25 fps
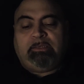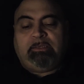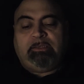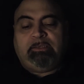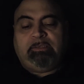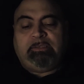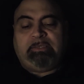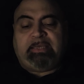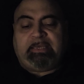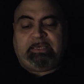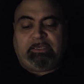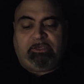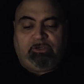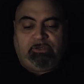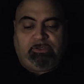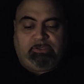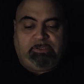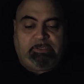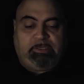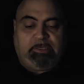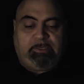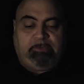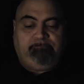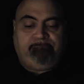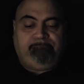Take your
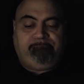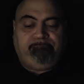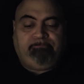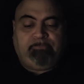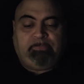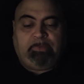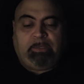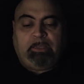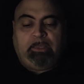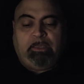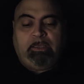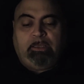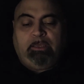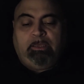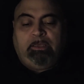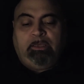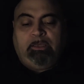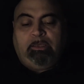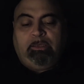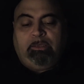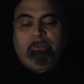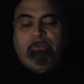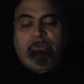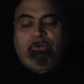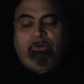son,
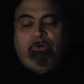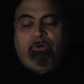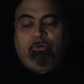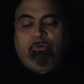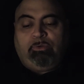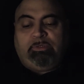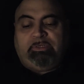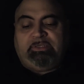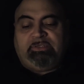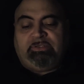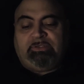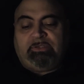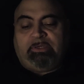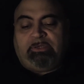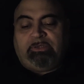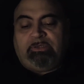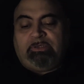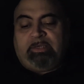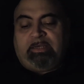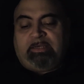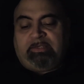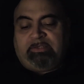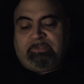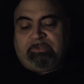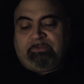your only son,
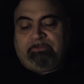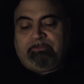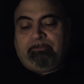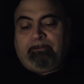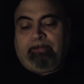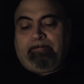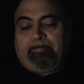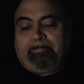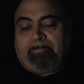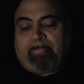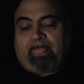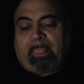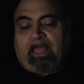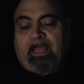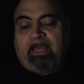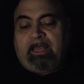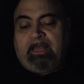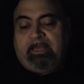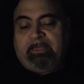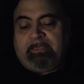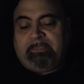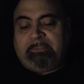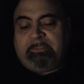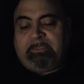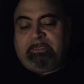yes,
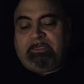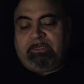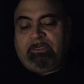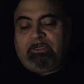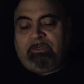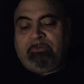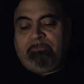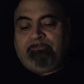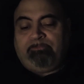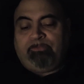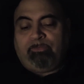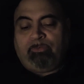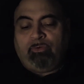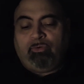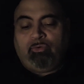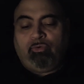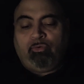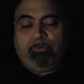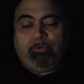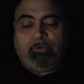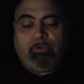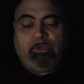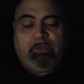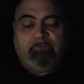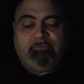Isaac,
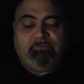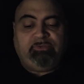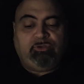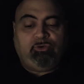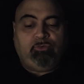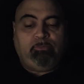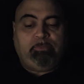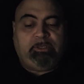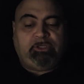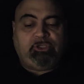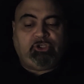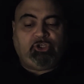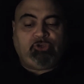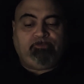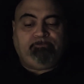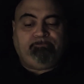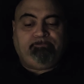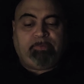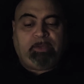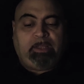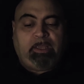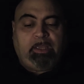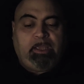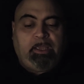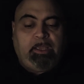whom you love so much,
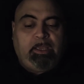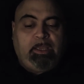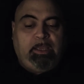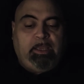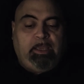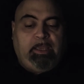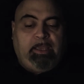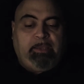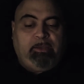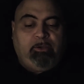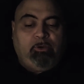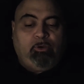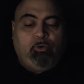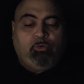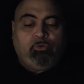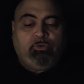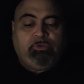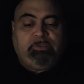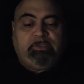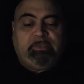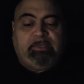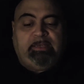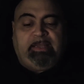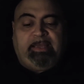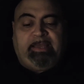and go
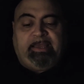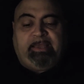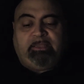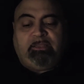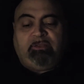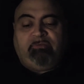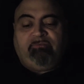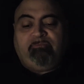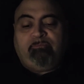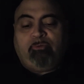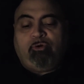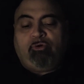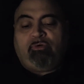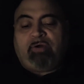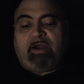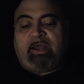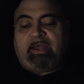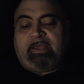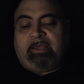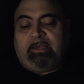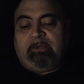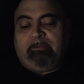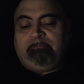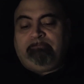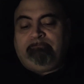to the land of
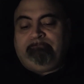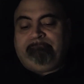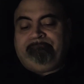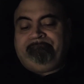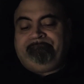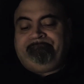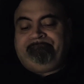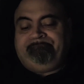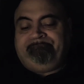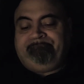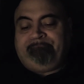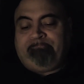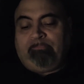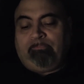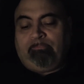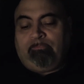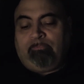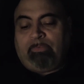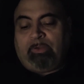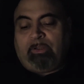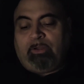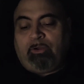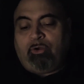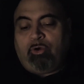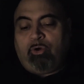Moriah.
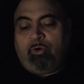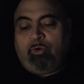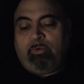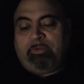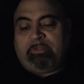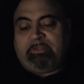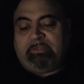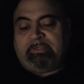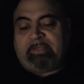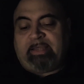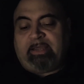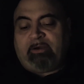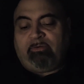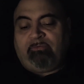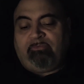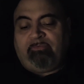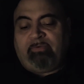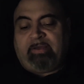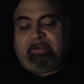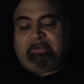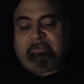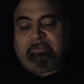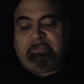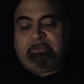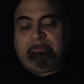Go and
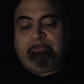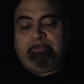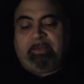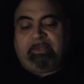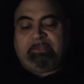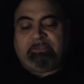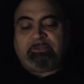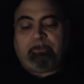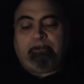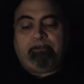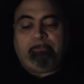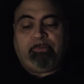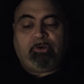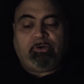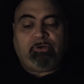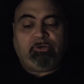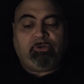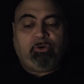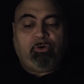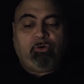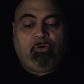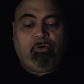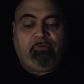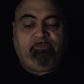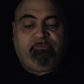sacrifice him as a burnt
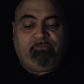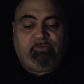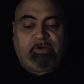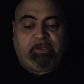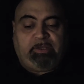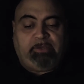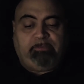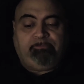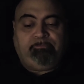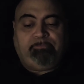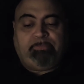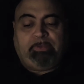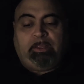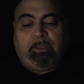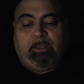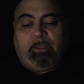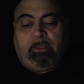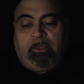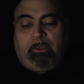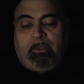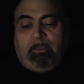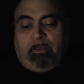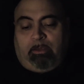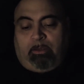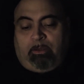offering
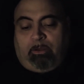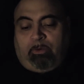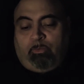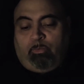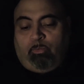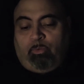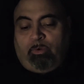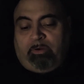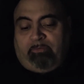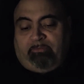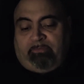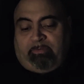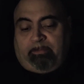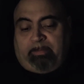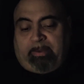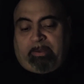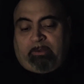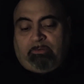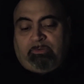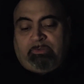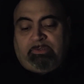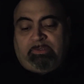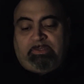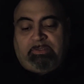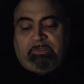on one of the
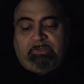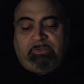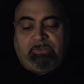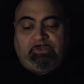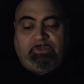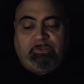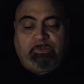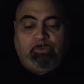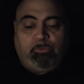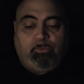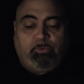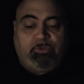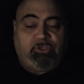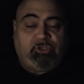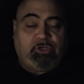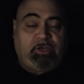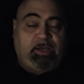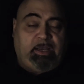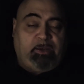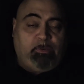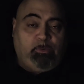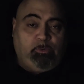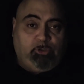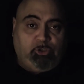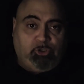mountains, which
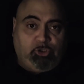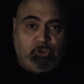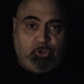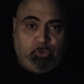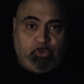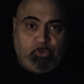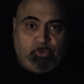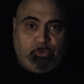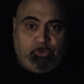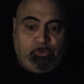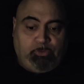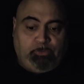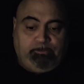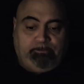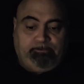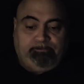I will show you.